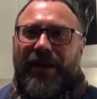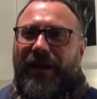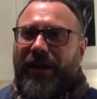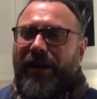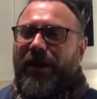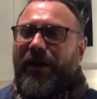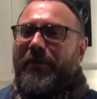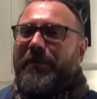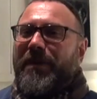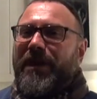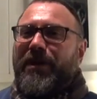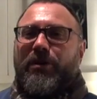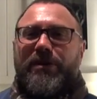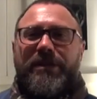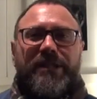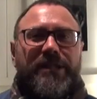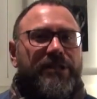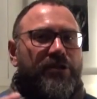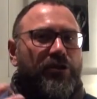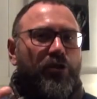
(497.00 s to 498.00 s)

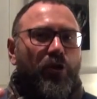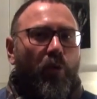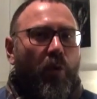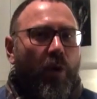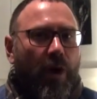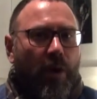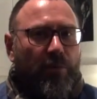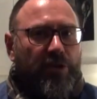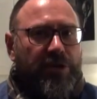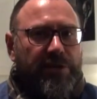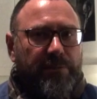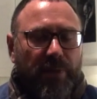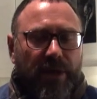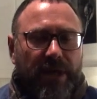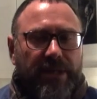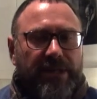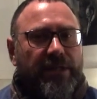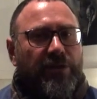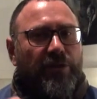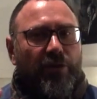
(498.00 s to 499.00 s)
because it's the warmest
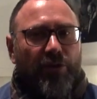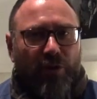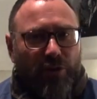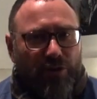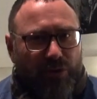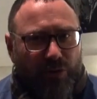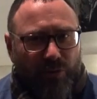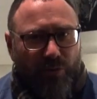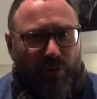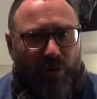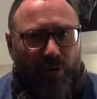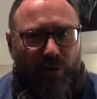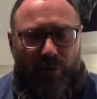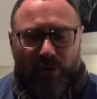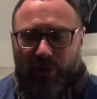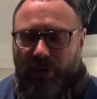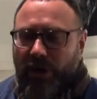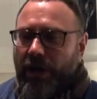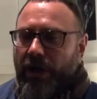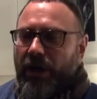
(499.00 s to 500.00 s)
place in the northern
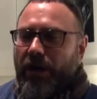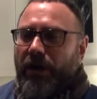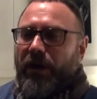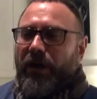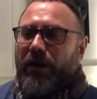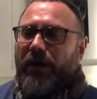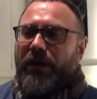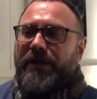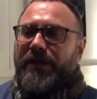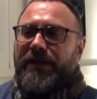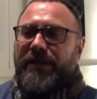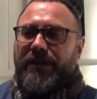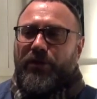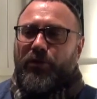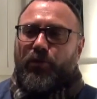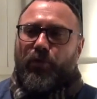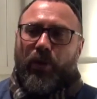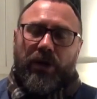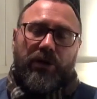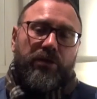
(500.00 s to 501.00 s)
Rhône. This
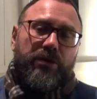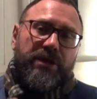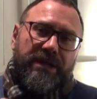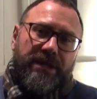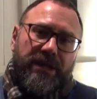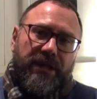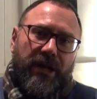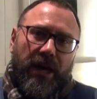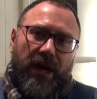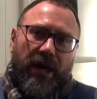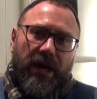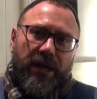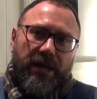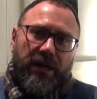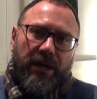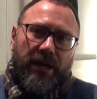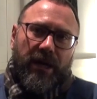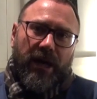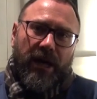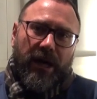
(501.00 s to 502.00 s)
is where the Syrah
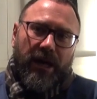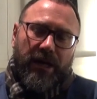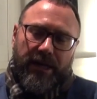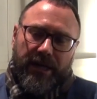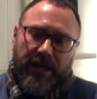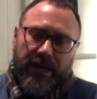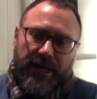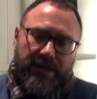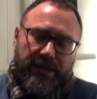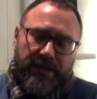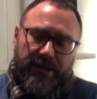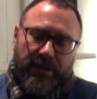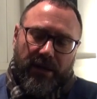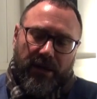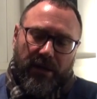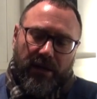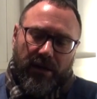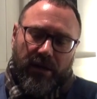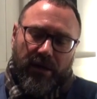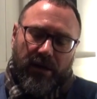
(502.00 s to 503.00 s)
gets
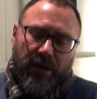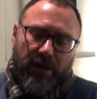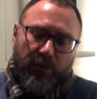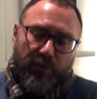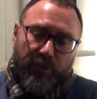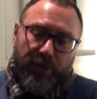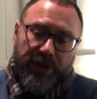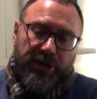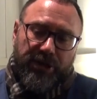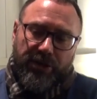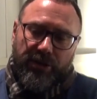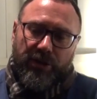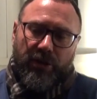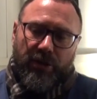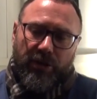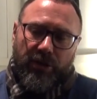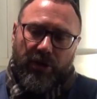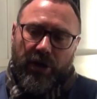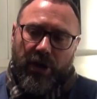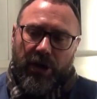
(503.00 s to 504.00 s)
reach
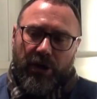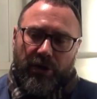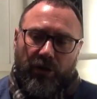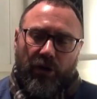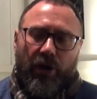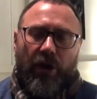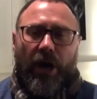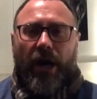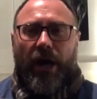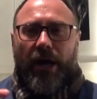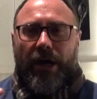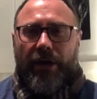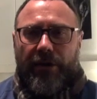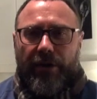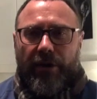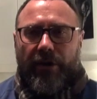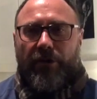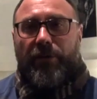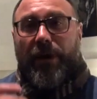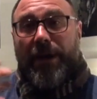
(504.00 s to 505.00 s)
the
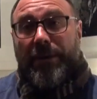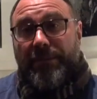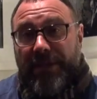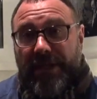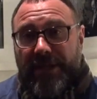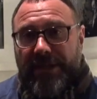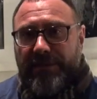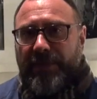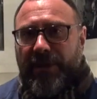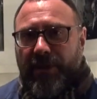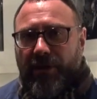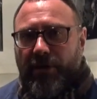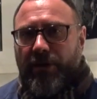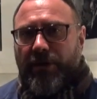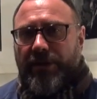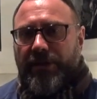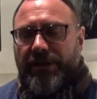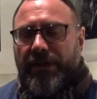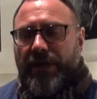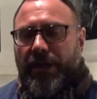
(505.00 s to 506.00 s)
higher ripeness
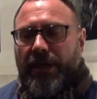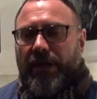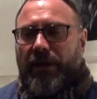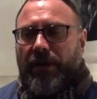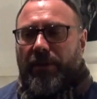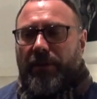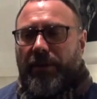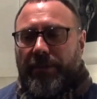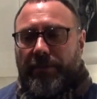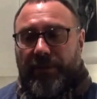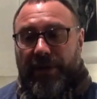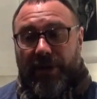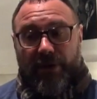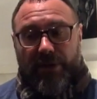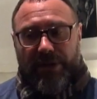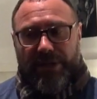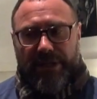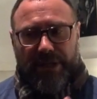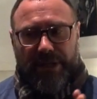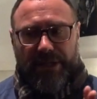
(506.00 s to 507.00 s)
because
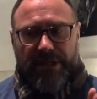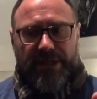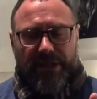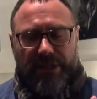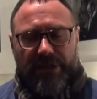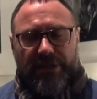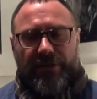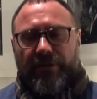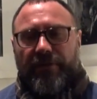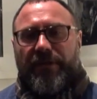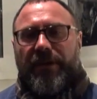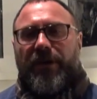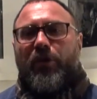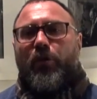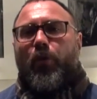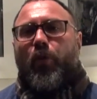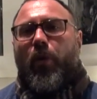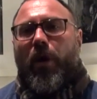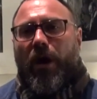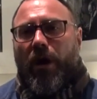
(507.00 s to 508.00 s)
it's a very
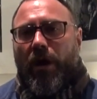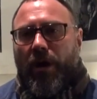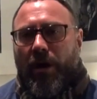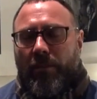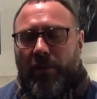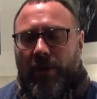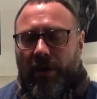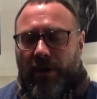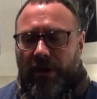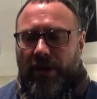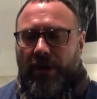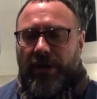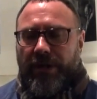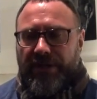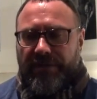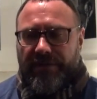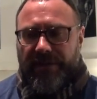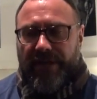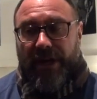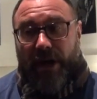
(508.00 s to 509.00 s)
warm,
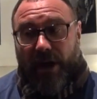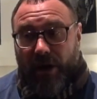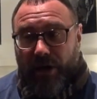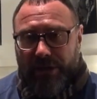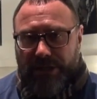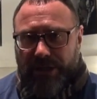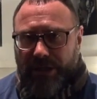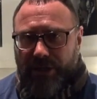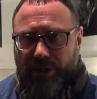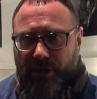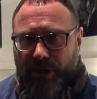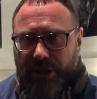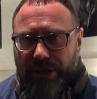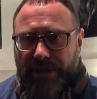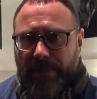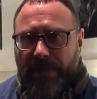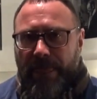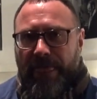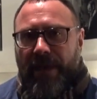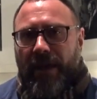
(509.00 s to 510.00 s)
it's very hot actually,